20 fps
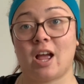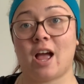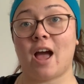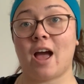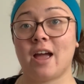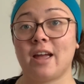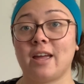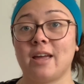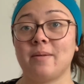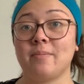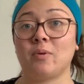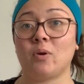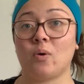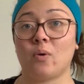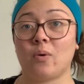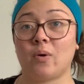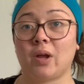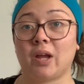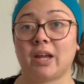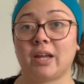I am
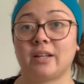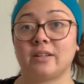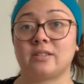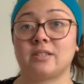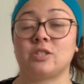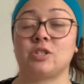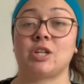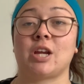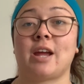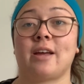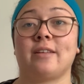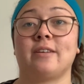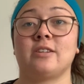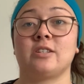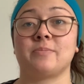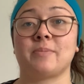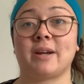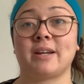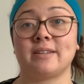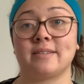going to
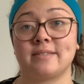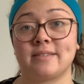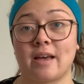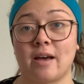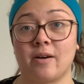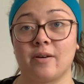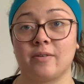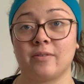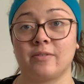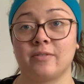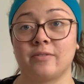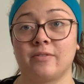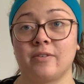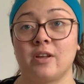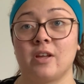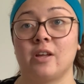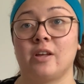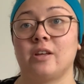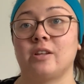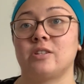challenge myself
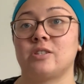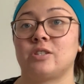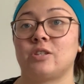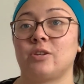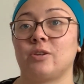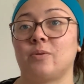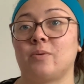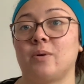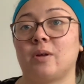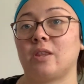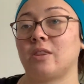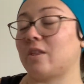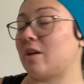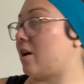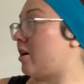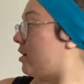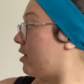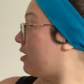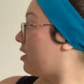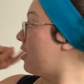to the